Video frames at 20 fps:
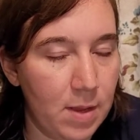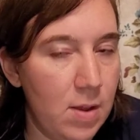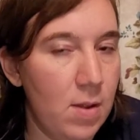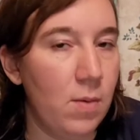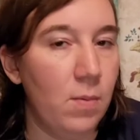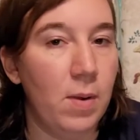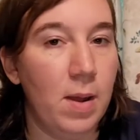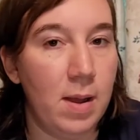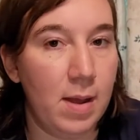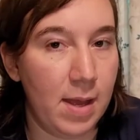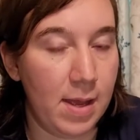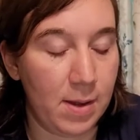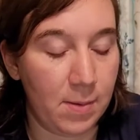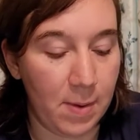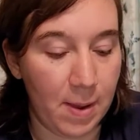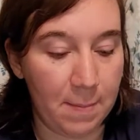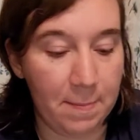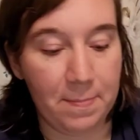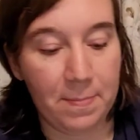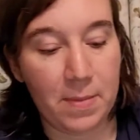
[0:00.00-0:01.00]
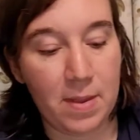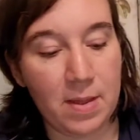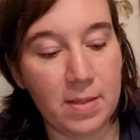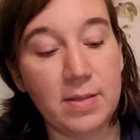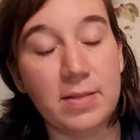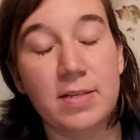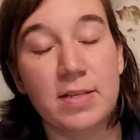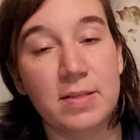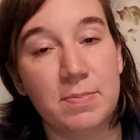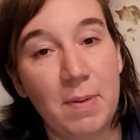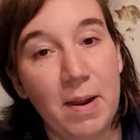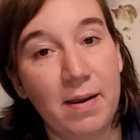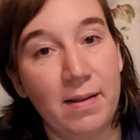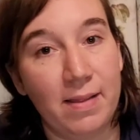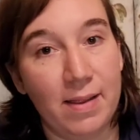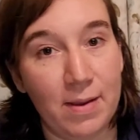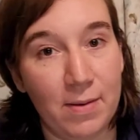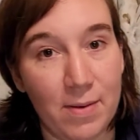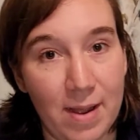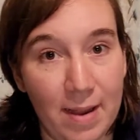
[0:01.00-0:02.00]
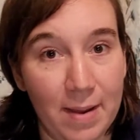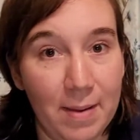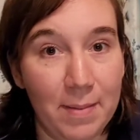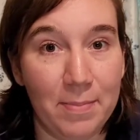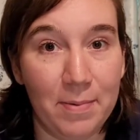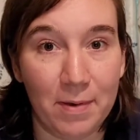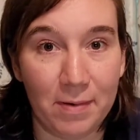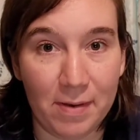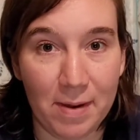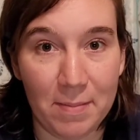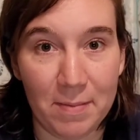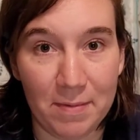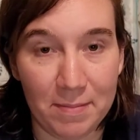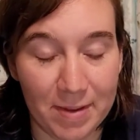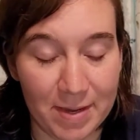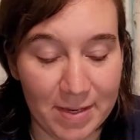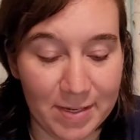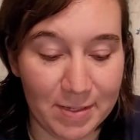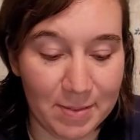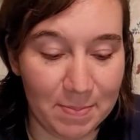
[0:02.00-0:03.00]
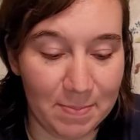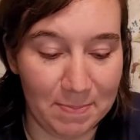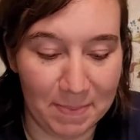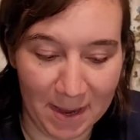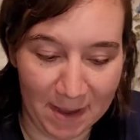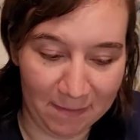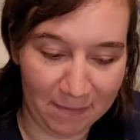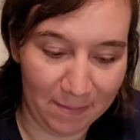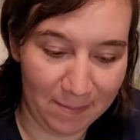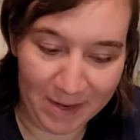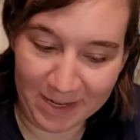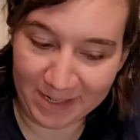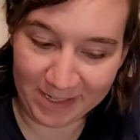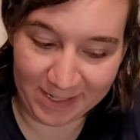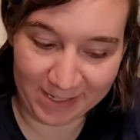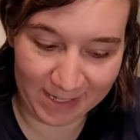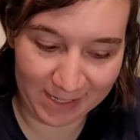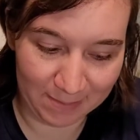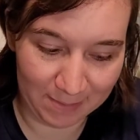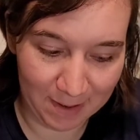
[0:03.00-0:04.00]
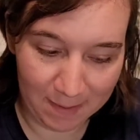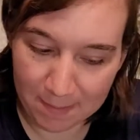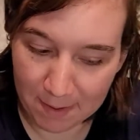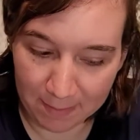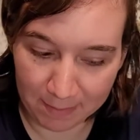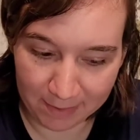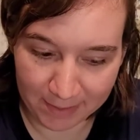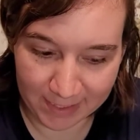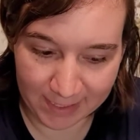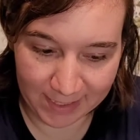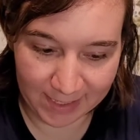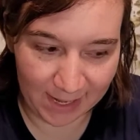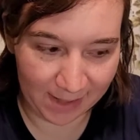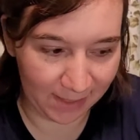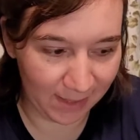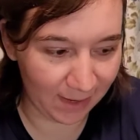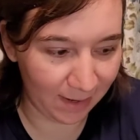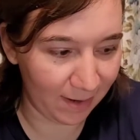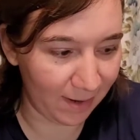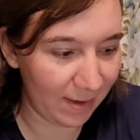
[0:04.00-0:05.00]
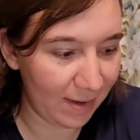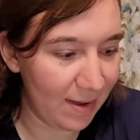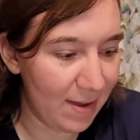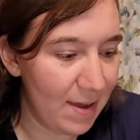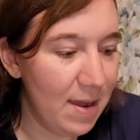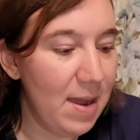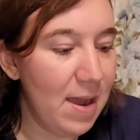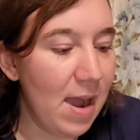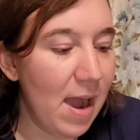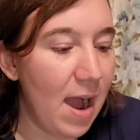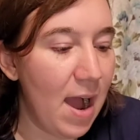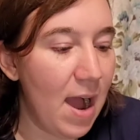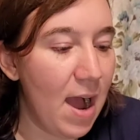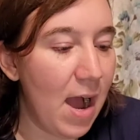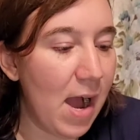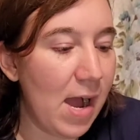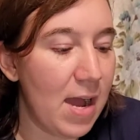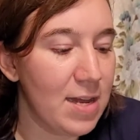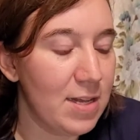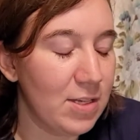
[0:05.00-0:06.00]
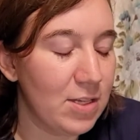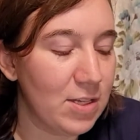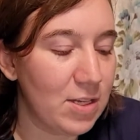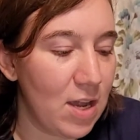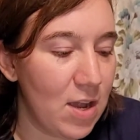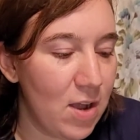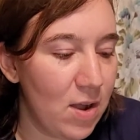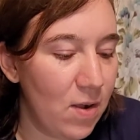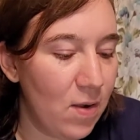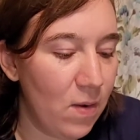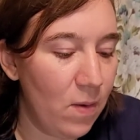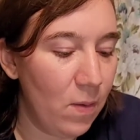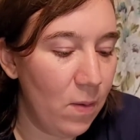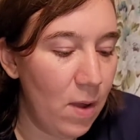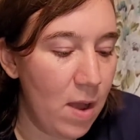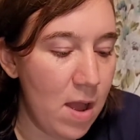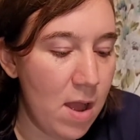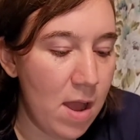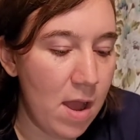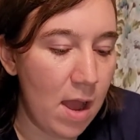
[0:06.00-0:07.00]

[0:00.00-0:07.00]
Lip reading: Well, anyway, this is partly why program movement is bad for me, is because my memory is not that good. So